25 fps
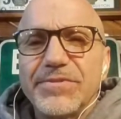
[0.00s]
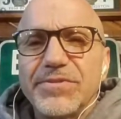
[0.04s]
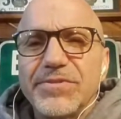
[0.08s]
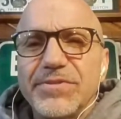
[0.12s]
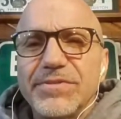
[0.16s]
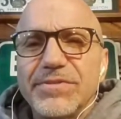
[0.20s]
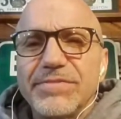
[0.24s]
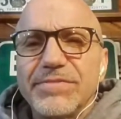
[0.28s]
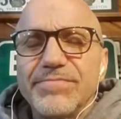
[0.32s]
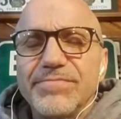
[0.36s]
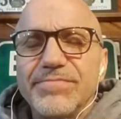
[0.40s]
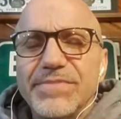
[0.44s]

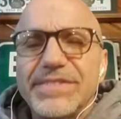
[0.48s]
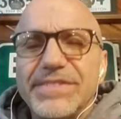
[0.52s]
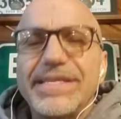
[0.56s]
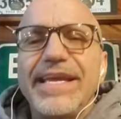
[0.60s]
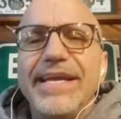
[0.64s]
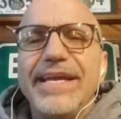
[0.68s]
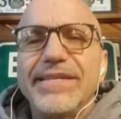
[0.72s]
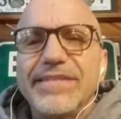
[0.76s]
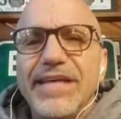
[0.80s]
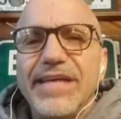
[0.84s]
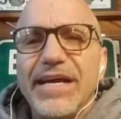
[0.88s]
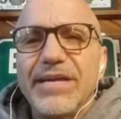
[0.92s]
stands
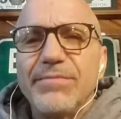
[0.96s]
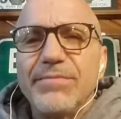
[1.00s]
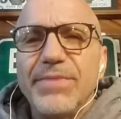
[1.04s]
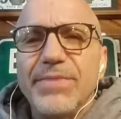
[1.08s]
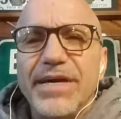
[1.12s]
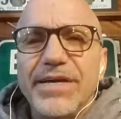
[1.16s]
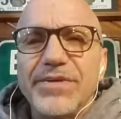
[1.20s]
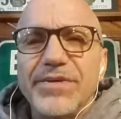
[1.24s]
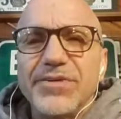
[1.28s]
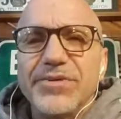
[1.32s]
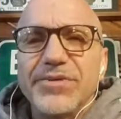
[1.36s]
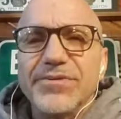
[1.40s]
out about
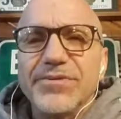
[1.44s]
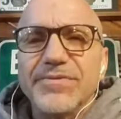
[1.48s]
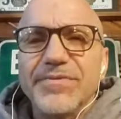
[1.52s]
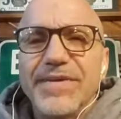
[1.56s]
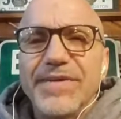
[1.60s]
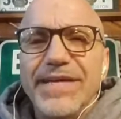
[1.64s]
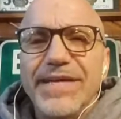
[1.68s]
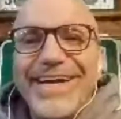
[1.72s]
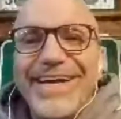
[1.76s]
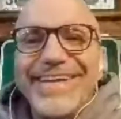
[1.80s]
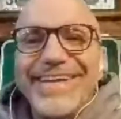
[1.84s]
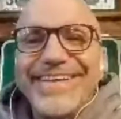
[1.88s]
you,
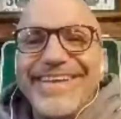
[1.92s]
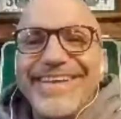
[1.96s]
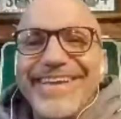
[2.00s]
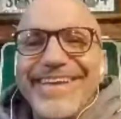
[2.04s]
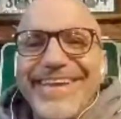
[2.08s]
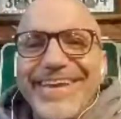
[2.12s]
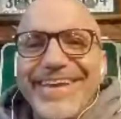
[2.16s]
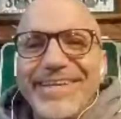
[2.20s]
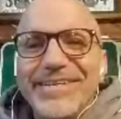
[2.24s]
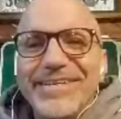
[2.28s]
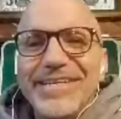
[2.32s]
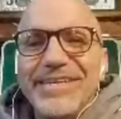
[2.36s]

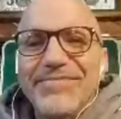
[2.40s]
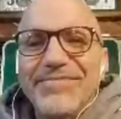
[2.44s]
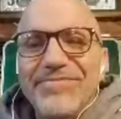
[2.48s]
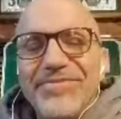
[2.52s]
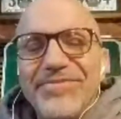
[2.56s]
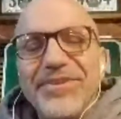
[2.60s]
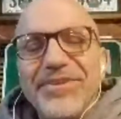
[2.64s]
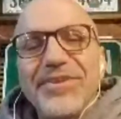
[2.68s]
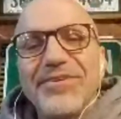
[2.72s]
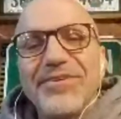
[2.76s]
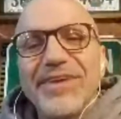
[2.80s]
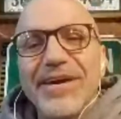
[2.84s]
and
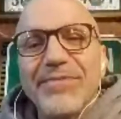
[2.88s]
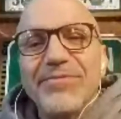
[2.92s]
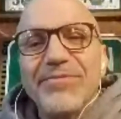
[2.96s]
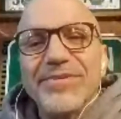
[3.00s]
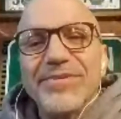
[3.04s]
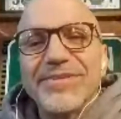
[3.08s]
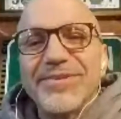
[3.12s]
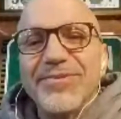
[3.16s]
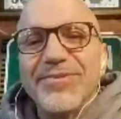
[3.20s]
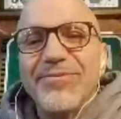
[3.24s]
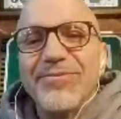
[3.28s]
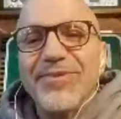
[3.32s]
figure out what's
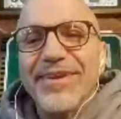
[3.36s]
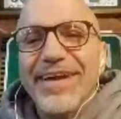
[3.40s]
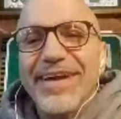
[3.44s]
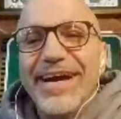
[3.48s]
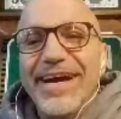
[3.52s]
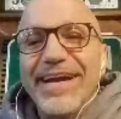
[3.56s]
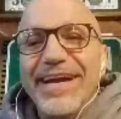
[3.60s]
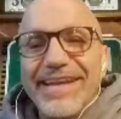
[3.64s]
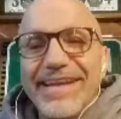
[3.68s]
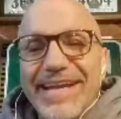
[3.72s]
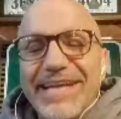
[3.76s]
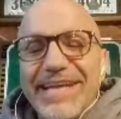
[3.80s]
going on.
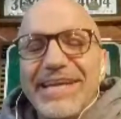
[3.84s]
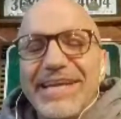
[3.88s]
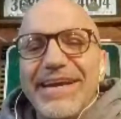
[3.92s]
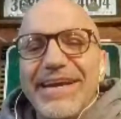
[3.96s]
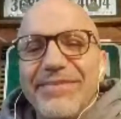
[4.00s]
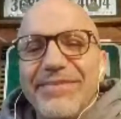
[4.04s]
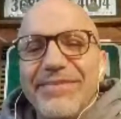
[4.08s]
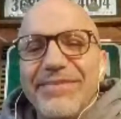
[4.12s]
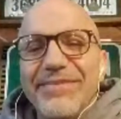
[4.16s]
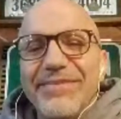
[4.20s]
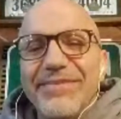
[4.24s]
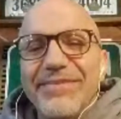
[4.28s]
And I
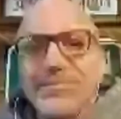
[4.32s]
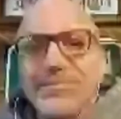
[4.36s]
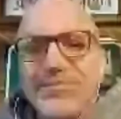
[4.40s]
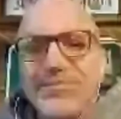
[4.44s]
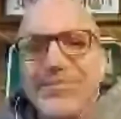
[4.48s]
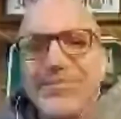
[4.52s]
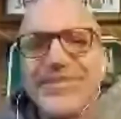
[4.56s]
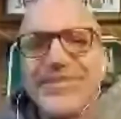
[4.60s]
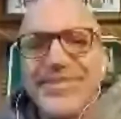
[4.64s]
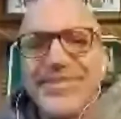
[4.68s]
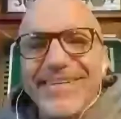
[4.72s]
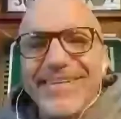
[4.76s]
really
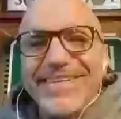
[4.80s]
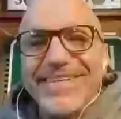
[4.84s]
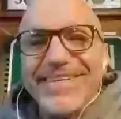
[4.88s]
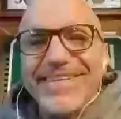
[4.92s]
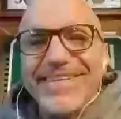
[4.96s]
appreciate that.